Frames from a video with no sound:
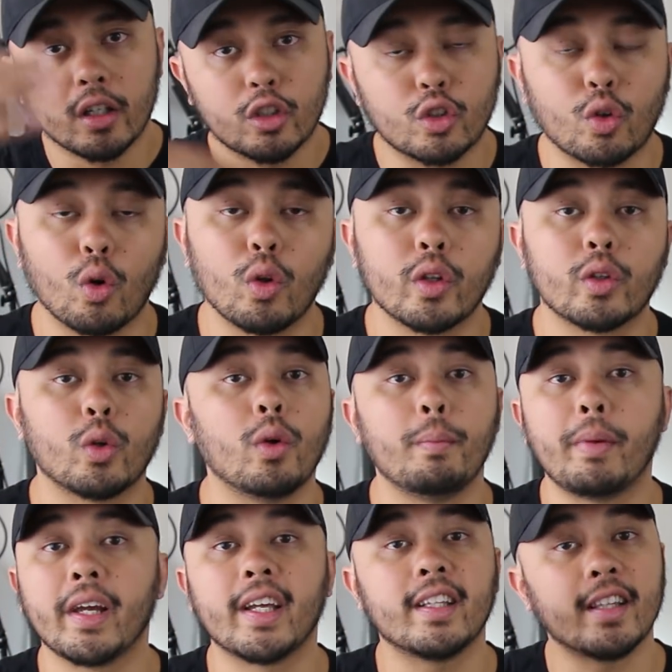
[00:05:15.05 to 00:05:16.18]
scrolling through
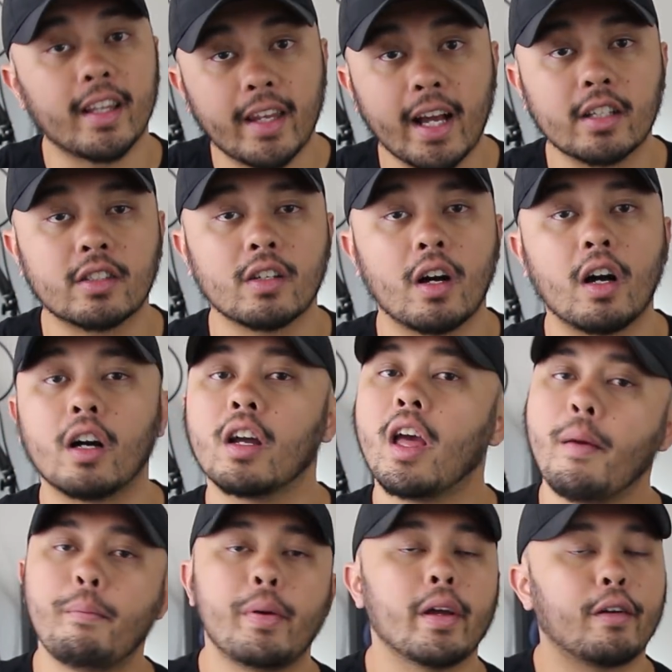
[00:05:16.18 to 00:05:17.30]
and picking the next song,
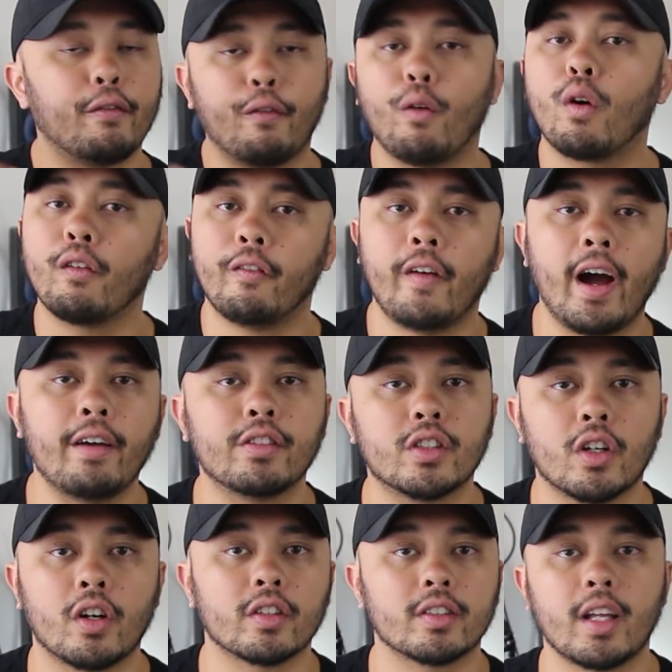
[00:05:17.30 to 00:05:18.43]
pick four or five
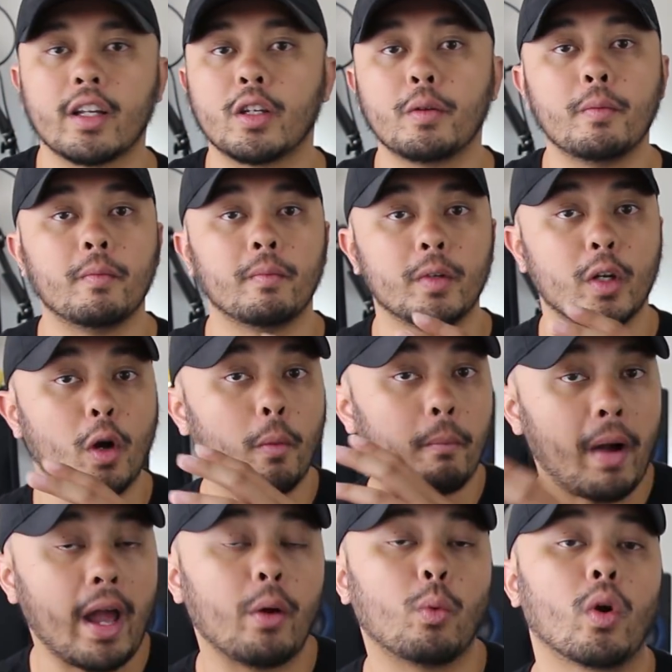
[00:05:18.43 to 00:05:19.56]
songs that you you know
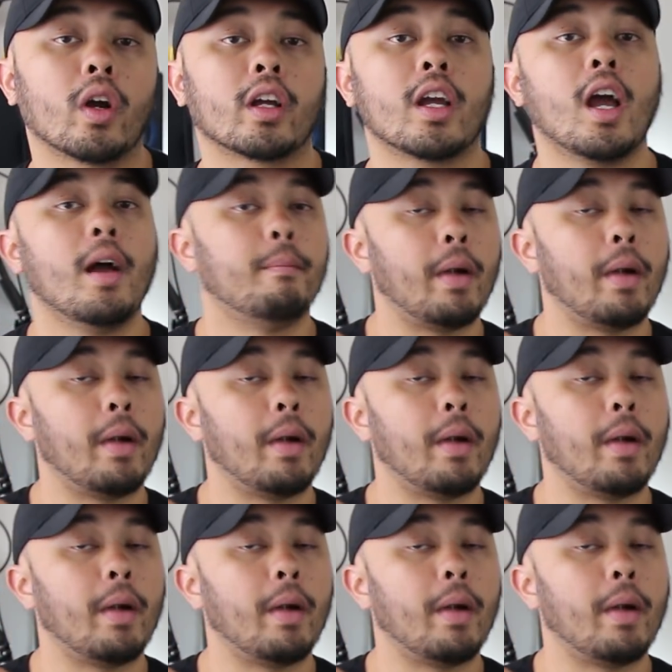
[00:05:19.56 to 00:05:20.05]
might work,